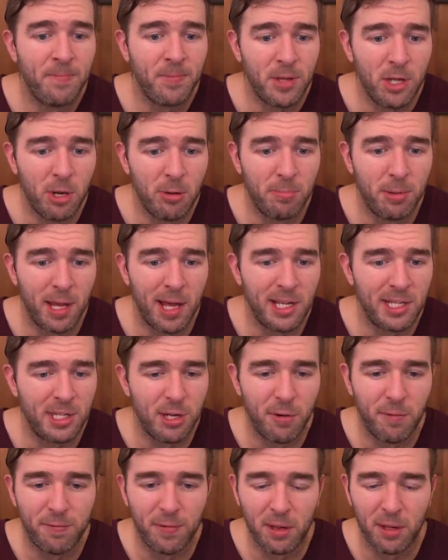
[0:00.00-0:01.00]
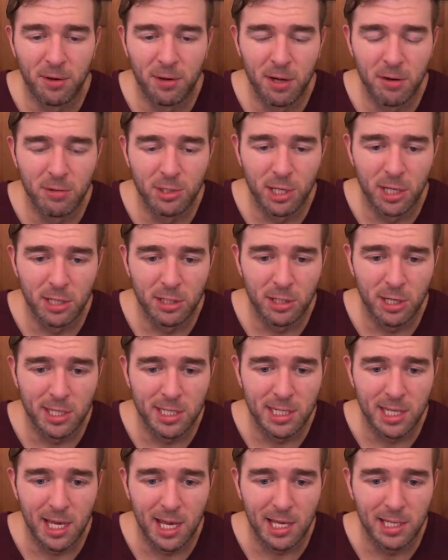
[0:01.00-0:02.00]
No blends, no filler, no junk,
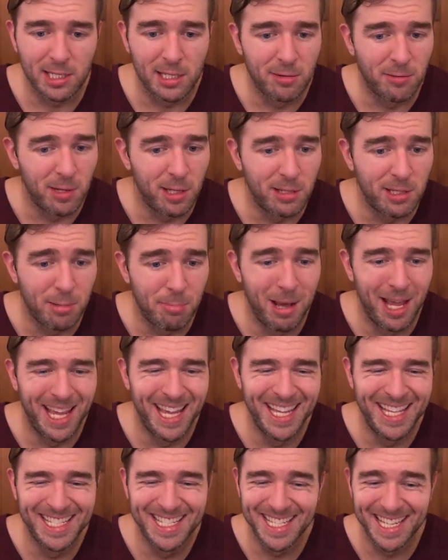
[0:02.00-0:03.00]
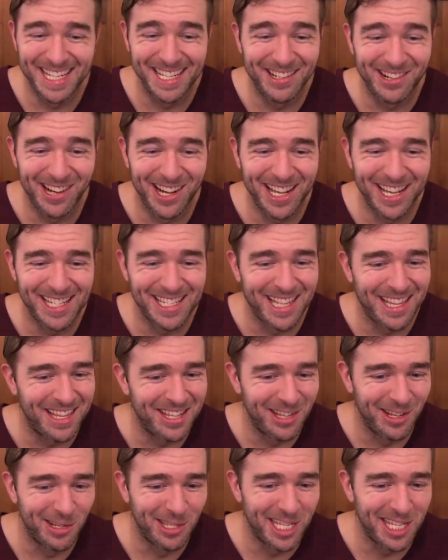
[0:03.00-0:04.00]
just test. We use the best ingredients and the
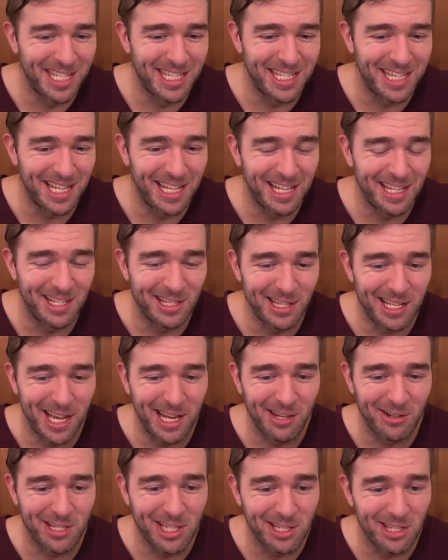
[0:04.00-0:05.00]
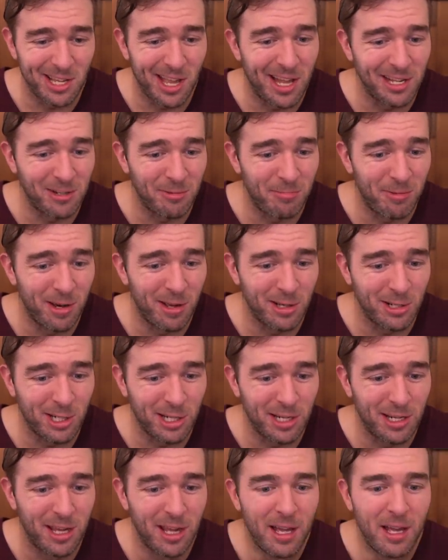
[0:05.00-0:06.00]
doses needed to get your testosterone
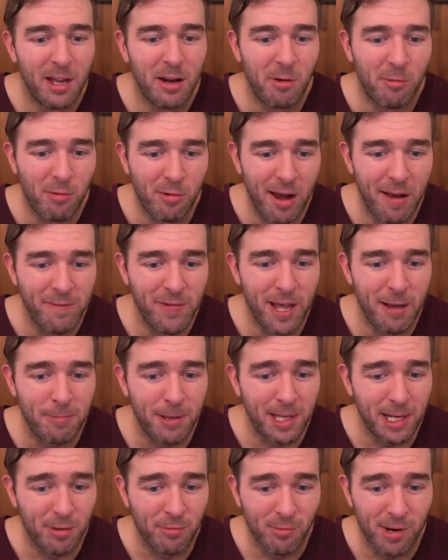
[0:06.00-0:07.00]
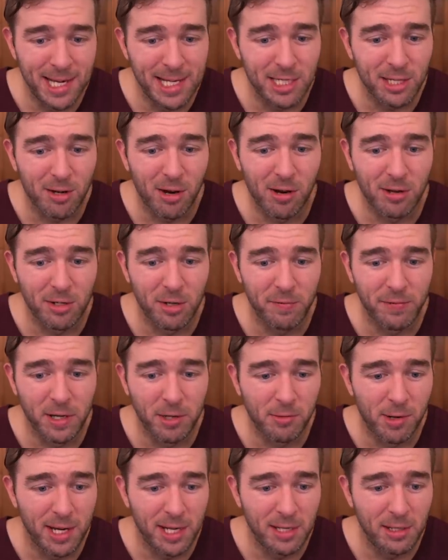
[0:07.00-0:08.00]
production revved up like a race car. So if
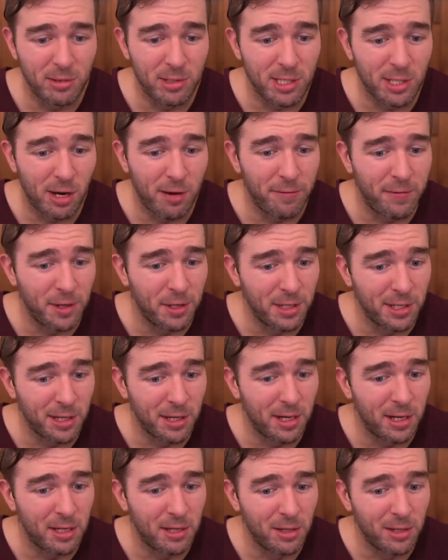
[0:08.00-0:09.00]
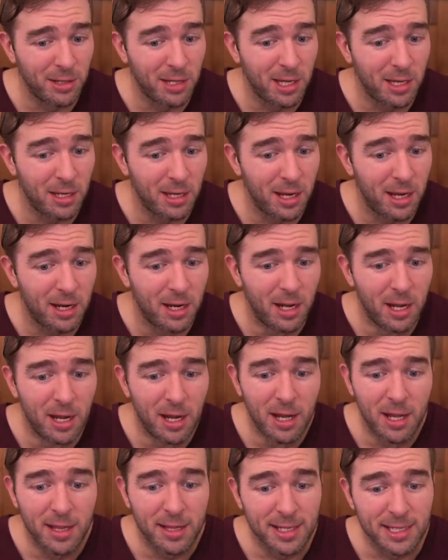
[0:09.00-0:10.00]
you're ready to start feeling good and looking good,
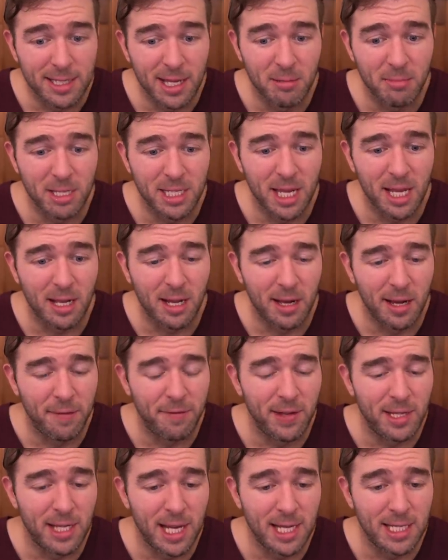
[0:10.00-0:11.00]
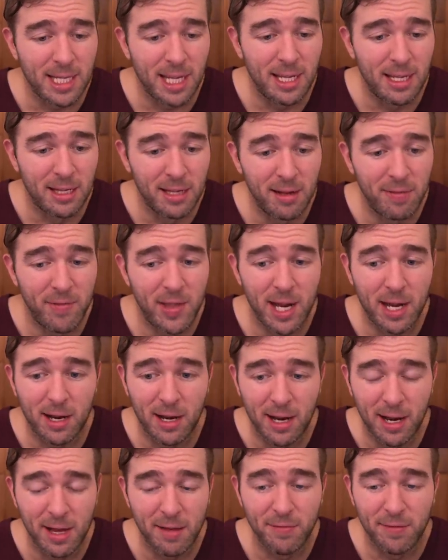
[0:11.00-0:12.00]
then it's time to take Hyphy Test and live that
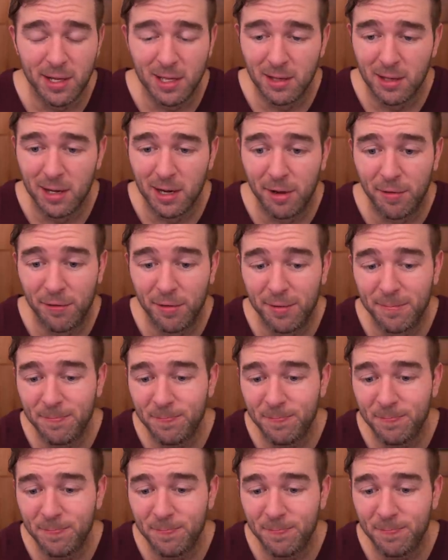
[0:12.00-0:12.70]
Hyphy life.